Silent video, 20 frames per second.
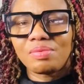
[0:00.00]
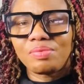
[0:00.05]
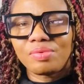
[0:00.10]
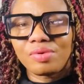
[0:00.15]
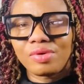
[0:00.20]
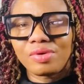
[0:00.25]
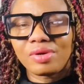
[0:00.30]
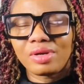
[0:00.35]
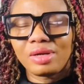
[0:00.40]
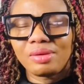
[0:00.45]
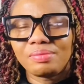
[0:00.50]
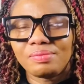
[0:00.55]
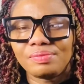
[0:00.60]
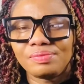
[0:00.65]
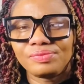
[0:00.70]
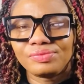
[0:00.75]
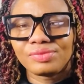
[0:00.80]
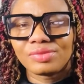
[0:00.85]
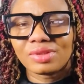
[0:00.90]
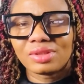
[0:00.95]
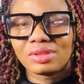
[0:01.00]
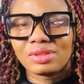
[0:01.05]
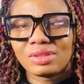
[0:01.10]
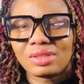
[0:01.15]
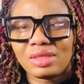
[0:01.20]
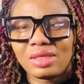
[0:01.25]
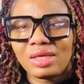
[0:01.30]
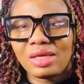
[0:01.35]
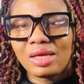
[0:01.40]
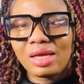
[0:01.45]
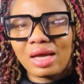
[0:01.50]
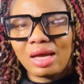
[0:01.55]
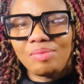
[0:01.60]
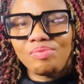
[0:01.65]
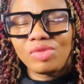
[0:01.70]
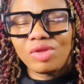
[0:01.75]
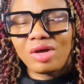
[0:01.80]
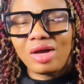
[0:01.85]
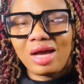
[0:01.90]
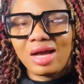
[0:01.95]
program, I'm
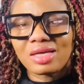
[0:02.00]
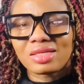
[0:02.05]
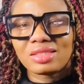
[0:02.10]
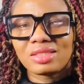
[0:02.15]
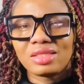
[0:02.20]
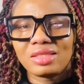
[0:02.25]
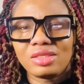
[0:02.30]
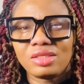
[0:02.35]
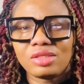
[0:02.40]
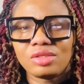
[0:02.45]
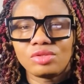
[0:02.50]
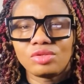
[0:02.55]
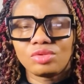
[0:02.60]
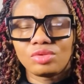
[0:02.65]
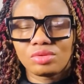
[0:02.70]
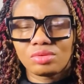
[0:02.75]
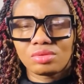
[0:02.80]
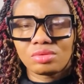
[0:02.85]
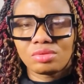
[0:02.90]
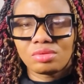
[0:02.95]
not asking you to.